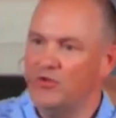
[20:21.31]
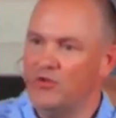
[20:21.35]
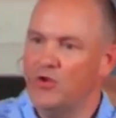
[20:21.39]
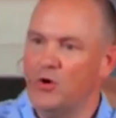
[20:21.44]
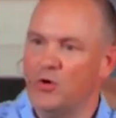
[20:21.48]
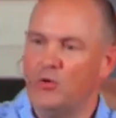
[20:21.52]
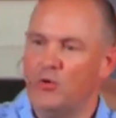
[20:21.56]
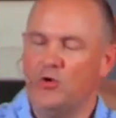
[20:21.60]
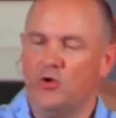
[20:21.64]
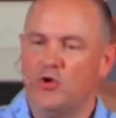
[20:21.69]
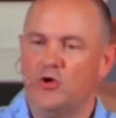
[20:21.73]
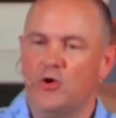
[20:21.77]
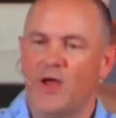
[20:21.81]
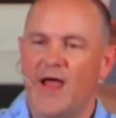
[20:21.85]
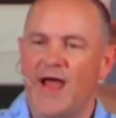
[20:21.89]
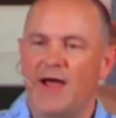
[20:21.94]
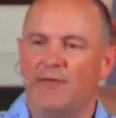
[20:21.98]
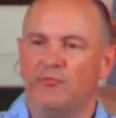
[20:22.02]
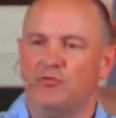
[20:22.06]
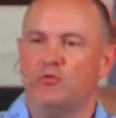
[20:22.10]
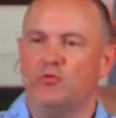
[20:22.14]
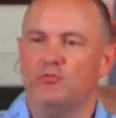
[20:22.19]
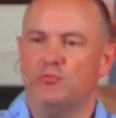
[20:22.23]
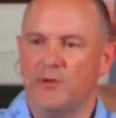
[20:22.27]
No, you
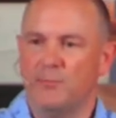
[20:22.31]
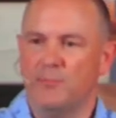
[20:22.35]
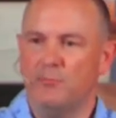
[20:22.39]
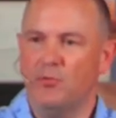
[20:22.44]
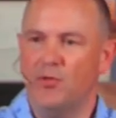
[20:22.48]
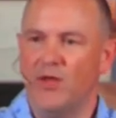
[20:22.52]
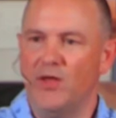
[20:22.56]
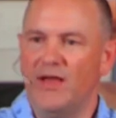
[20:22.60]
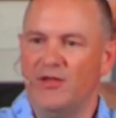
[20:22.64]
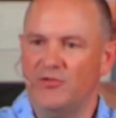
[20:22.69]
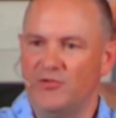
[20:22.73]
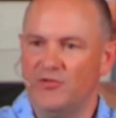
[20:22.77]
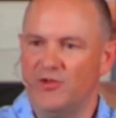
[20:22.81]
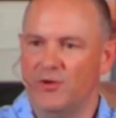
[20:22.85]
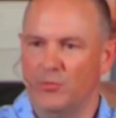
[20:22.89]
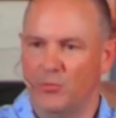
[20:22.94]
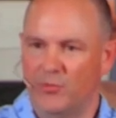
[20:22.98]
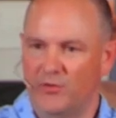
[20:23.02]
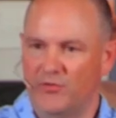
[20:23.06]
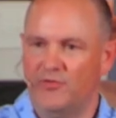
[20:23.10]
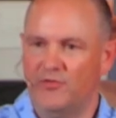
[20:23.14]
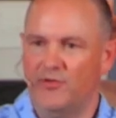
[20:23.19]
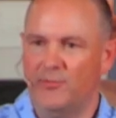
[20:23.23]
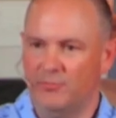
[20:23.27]
have to replace it
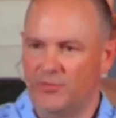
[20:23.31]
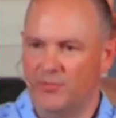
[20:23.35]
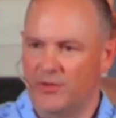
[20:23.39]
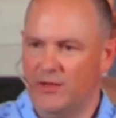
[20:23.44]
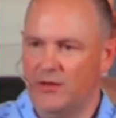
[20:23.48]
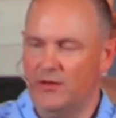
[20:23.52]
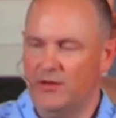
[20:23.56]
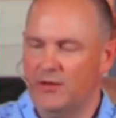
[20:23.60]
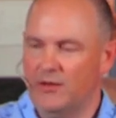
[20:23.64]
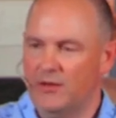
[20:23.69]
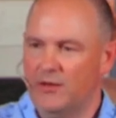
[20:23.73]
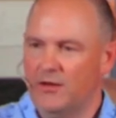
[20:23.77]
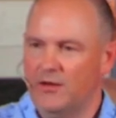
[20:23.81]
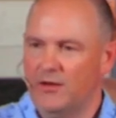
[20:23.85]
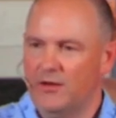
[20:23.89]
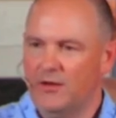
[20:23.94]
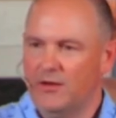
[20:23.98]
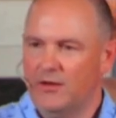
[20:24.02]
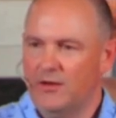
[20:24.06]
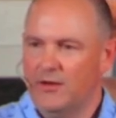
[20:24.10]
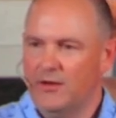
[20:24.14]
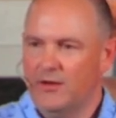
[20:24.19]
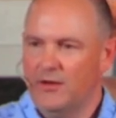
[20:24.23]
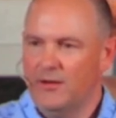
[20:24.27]
with something.
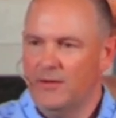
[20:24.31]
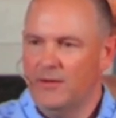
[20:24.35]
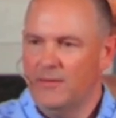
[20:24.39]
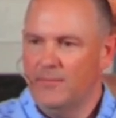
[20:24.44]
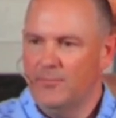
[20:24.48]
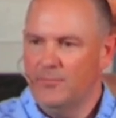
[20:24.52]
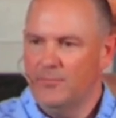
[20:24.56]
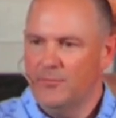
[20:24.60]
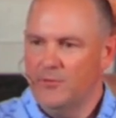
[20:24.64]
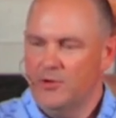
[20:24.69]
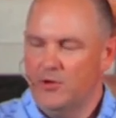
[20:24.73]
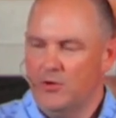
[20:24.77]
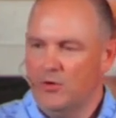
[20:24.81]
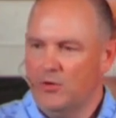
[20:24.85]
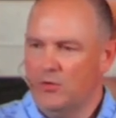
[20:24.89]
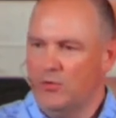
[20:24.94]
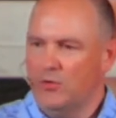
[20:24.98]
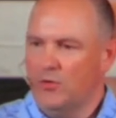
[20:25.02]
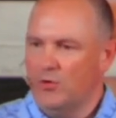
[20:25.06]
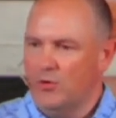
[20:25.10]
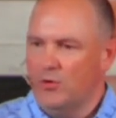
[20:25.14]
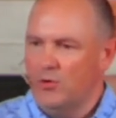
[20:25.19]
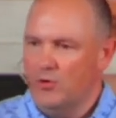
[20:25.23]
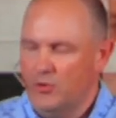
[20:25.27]
You don't,
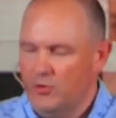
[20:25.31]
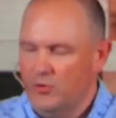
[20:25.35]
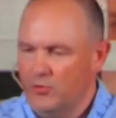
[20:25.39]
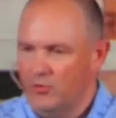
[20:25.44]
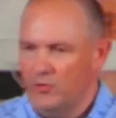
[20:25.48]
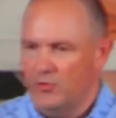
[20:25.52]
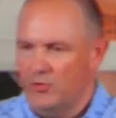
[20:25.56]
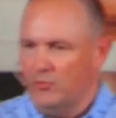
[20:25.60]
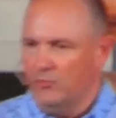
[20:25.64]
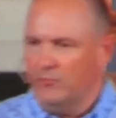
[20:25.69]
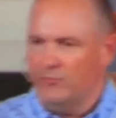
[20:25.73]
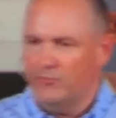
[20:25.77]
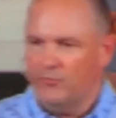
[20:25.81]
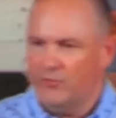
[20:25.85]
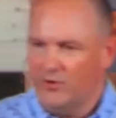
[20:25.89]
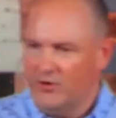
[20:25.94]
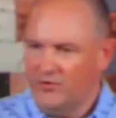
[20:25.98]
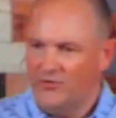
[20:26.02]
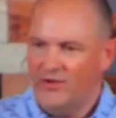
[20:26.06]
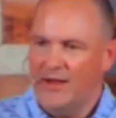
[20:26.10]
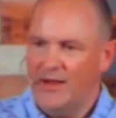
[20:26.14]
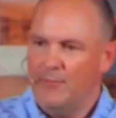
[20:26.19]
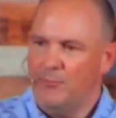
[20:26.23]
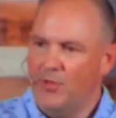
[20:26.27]
for
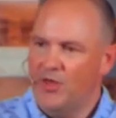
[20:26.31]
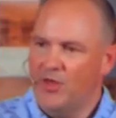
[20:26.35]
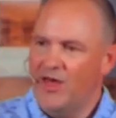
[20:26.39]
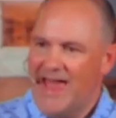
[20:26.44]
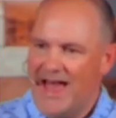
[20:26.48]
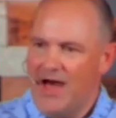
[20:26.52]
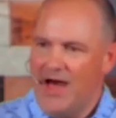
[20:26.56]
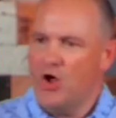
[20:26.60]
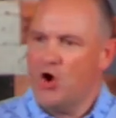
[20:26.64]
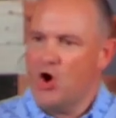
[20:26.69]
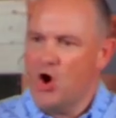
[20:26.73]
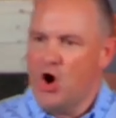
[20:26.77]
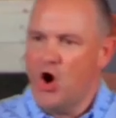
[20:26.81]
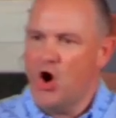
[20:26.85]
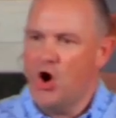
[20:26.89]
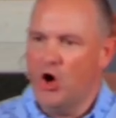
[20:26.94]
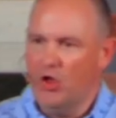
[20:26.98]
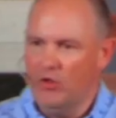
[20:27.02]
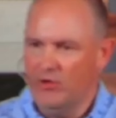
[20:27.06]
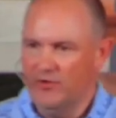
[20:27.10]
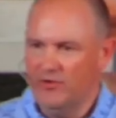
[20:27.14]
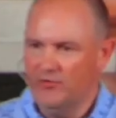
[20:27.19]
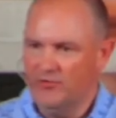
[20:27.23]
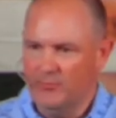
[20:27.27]
example,
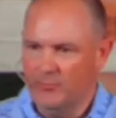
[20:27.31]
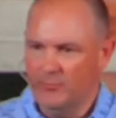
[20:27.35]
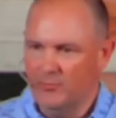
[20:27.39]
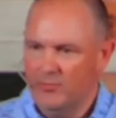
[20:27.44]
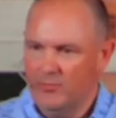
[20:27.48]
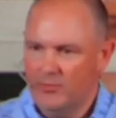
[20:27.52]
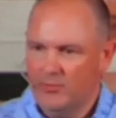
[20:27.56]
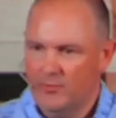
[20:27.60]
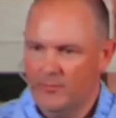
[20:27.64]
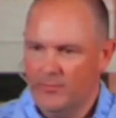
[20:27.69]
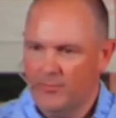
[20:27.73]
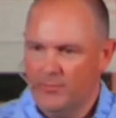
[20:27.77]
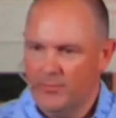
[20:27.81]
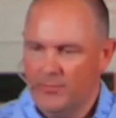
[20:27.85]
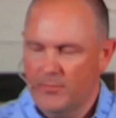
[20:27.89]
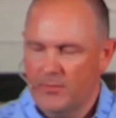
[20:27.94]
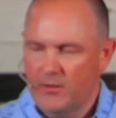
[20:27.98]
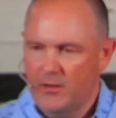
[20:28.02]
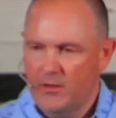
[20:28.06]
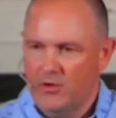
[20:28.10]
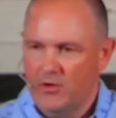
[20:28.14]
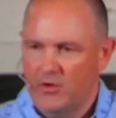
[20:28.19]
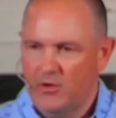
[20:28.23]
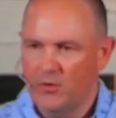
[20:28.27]
alcoholism.
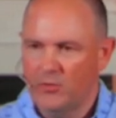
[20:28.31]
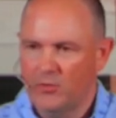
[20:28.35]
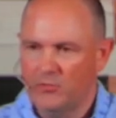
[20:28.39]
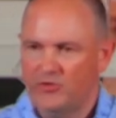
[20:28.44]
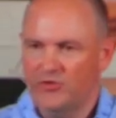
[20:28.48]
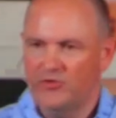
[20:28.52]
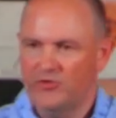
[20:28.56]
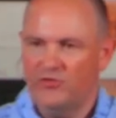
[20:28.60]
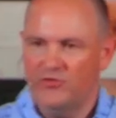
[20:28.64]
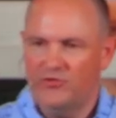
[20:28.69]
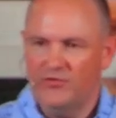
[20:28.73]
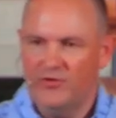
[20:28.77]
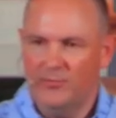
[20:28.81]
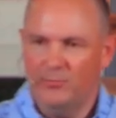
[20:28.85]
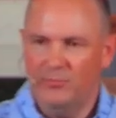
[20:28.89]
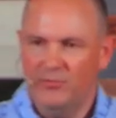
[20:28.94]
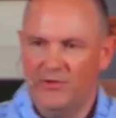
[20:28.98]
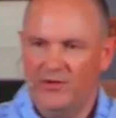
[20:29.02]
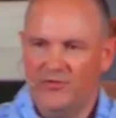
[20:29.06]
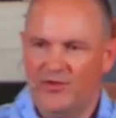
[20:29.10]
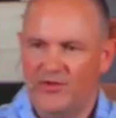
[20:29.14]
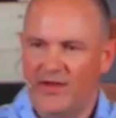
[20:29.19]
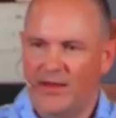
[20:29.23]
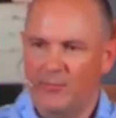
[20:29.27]
You don't just simply
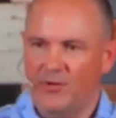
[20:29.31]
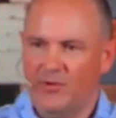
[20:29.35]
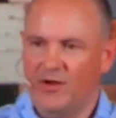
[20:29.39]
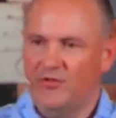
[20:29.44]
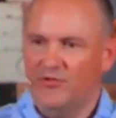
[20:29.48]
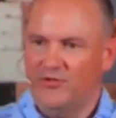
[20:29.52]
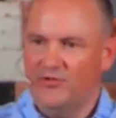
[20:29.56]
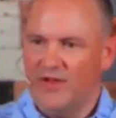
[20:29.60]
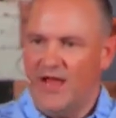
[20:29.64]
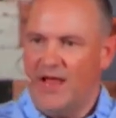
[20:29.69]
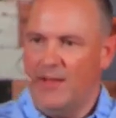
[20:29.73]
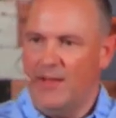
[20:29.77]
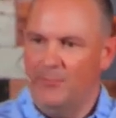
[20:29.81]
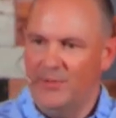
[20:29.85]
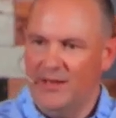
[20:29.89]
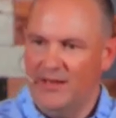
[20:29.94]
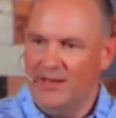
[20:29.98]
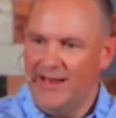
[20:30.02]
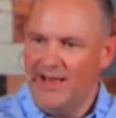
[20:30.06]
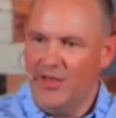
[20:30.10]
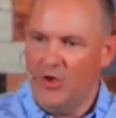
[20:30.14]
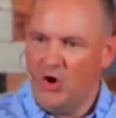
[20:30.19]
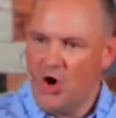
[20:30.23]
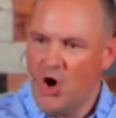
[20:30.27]
say, I'm going to stop being
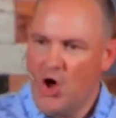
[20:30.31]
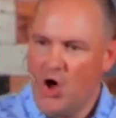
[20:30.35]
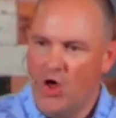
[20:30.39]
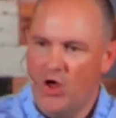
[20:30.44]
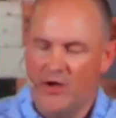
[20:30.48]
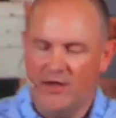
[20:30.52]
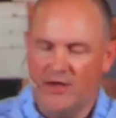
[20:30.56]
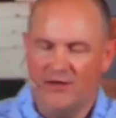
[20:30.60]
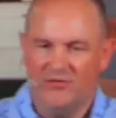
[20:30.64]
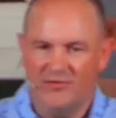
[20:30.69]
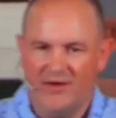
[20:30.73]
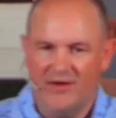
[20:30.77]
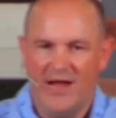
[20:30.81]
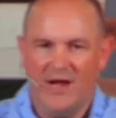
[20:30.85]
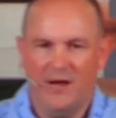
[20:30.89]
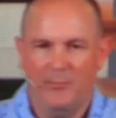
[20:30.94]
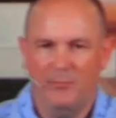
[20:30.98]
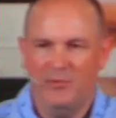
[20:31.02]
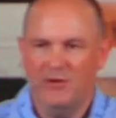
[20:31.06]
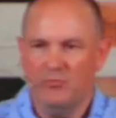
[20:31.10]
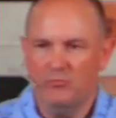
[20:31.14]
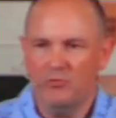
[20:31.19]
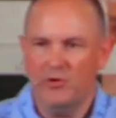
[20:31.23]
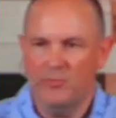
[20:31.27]
alcoholic. It's got to
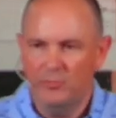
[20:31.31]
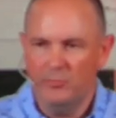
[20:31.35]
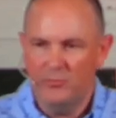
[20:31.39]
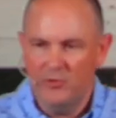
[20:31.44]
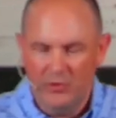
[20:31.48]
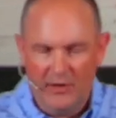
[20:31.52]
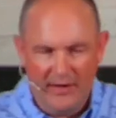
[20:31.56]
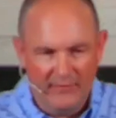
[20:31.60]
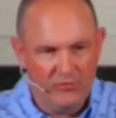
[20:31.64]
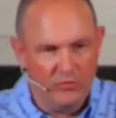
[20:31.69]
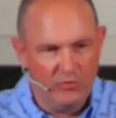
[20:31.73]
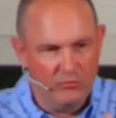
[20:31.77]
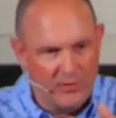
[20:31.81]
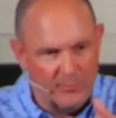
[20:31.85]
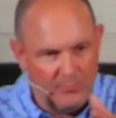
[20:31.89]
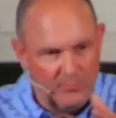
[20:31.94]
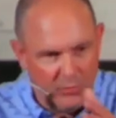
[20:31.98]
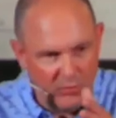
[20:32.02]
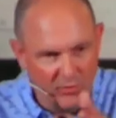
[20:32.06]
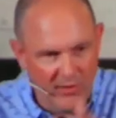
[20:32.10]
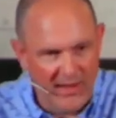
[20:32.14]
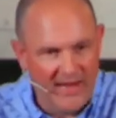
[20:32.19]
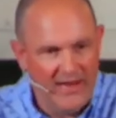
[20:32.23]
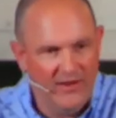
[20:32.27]
be, you have to
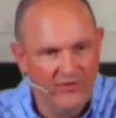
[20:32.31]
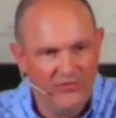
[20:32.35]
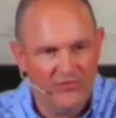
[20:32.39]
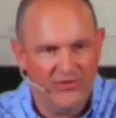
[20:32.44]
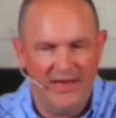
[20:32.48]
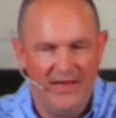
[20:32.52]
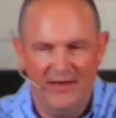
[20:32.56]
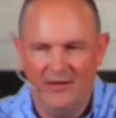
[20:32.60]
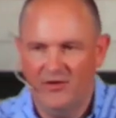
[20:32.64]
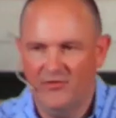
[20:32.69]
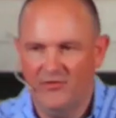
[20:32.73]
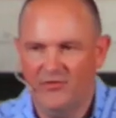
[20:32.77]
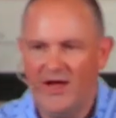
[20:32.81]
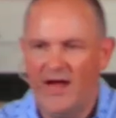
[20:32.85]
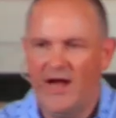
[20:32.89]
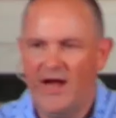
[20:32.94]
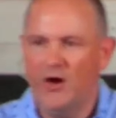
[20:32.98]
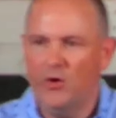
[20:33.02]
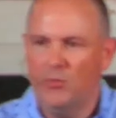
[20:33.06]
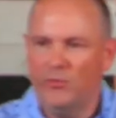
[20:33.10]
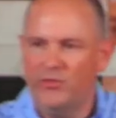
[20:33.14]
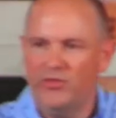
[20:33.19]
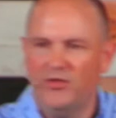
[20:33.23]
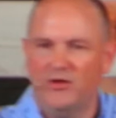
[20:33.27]
replace that
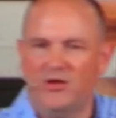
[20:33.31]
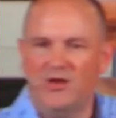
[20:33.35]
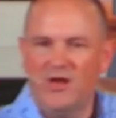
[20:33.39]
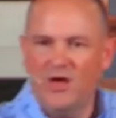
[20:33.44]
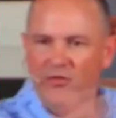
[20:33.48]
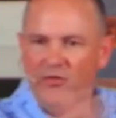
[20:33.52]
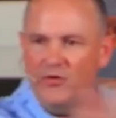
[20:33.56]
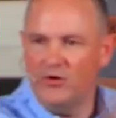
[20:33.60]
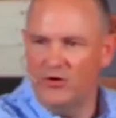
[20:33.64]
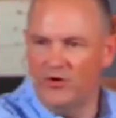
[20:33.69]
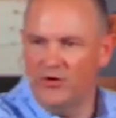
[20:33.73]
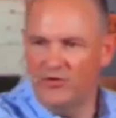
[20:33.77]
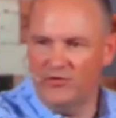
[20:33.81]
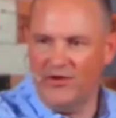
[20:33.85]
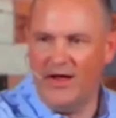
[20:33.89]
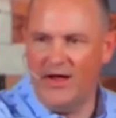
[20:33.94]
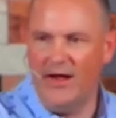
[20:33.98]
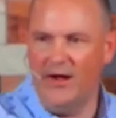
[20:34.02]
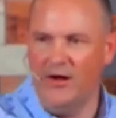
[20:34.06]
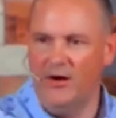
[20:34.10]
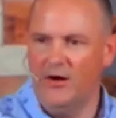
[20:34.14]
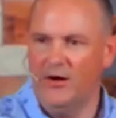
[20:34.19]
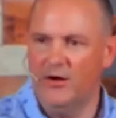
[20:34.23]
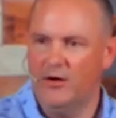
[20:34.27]
desire with another
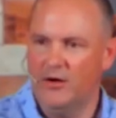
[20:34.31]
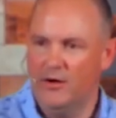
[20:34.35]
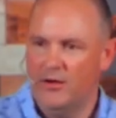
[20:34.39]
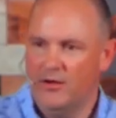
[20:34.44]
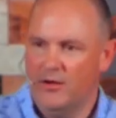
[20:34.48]
desire.